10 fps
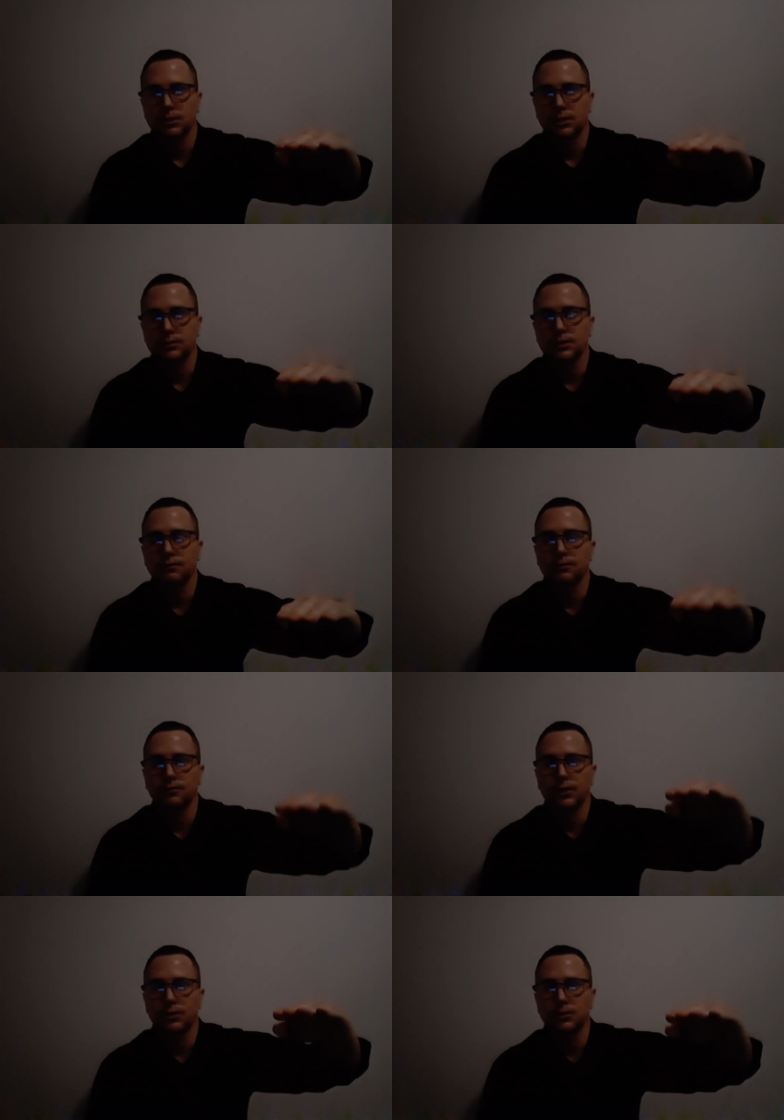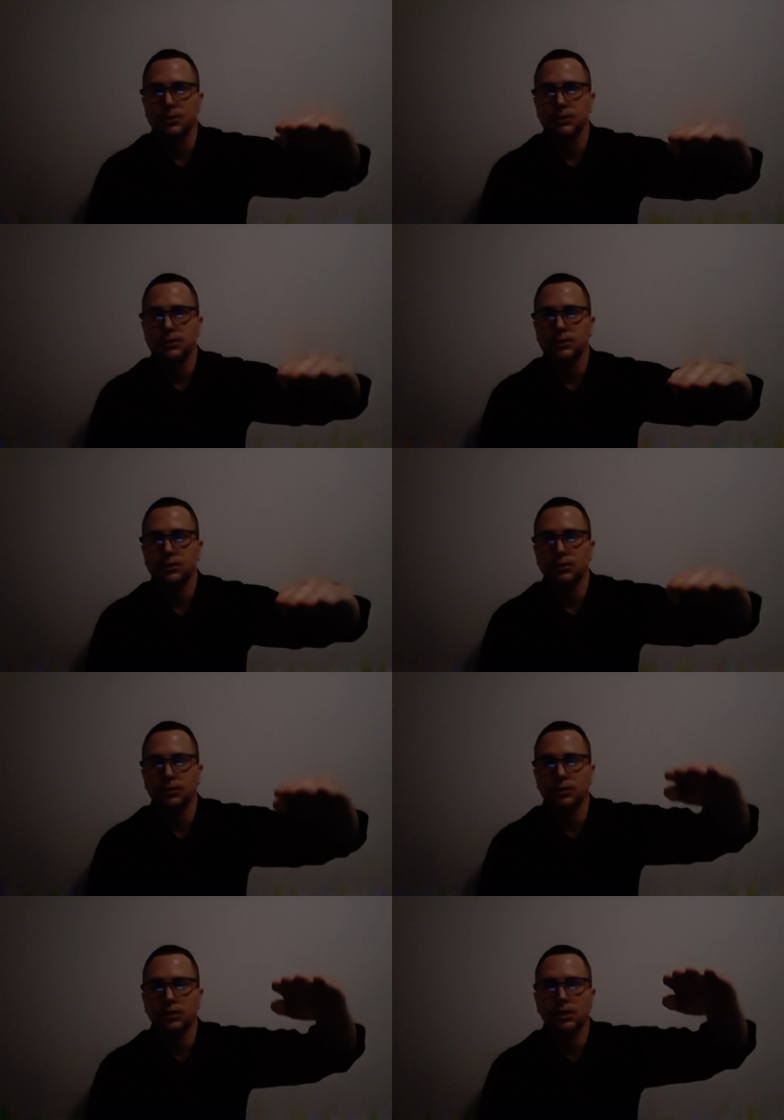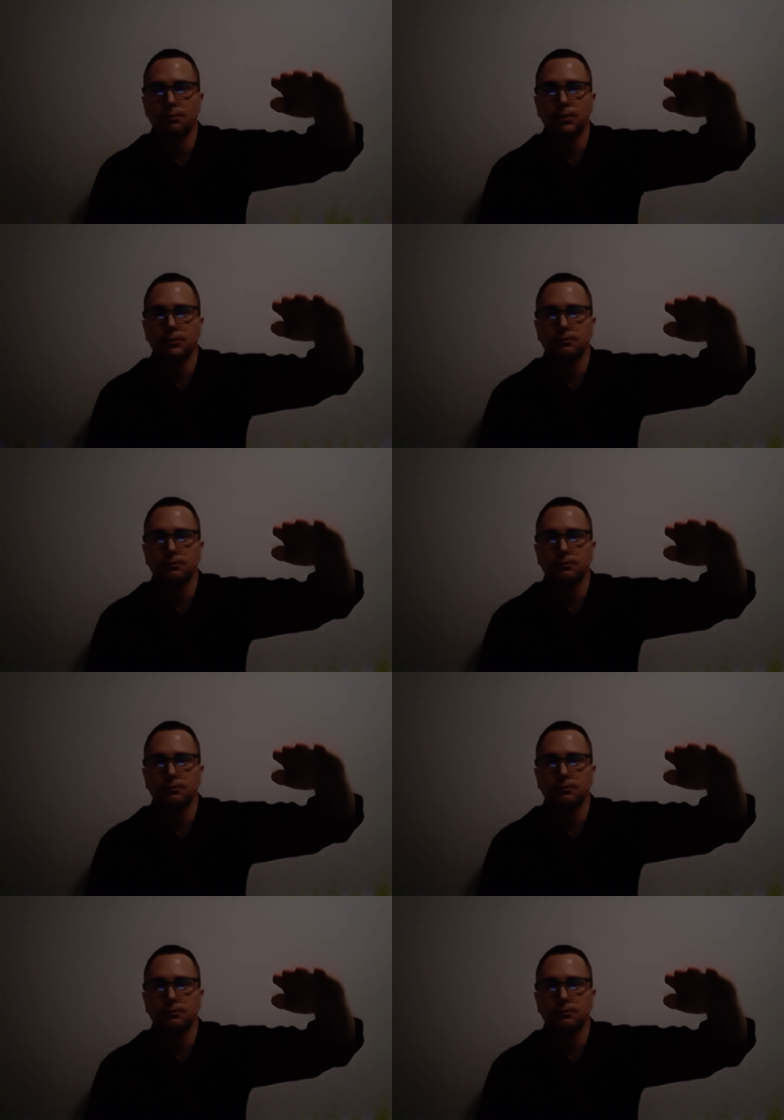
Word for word: There's different frequencies that you could look up.